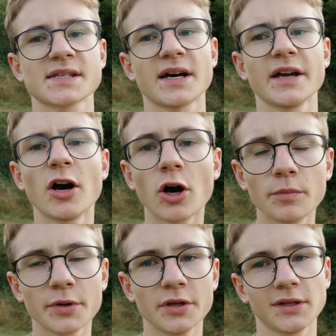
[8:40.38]
I
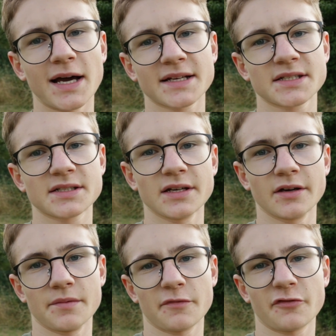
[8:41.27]
hope you liked
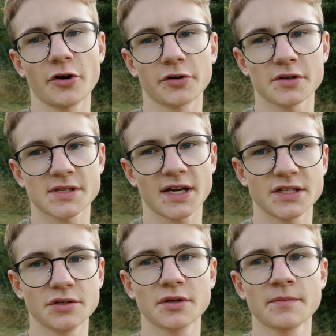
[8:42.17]
the photos I
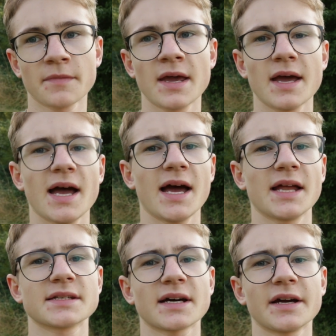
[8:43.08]
took,
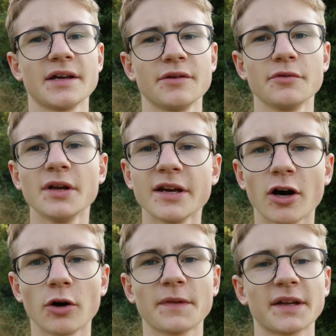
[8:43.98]
and I really
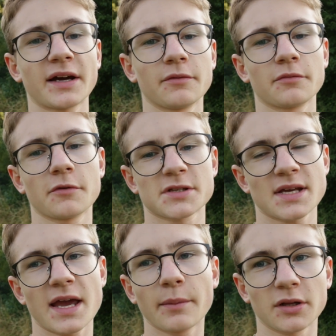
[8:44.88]
hope that I was
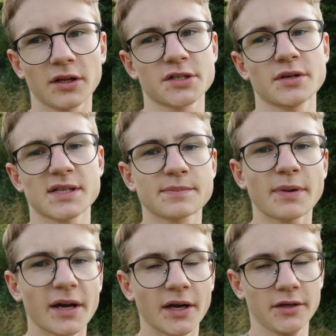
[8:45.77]
able to
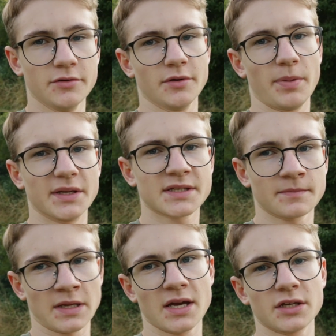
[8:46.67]
inspire you a bit
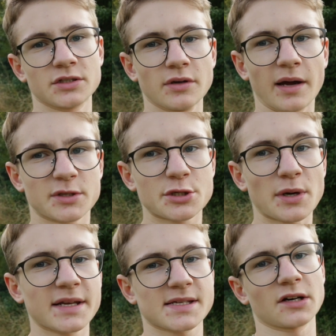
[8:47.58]
to
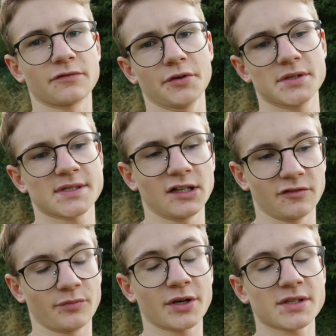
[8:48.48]
try this out for
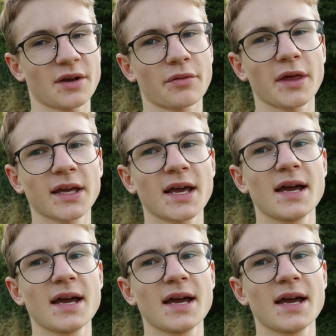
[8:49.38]
yourself, because I think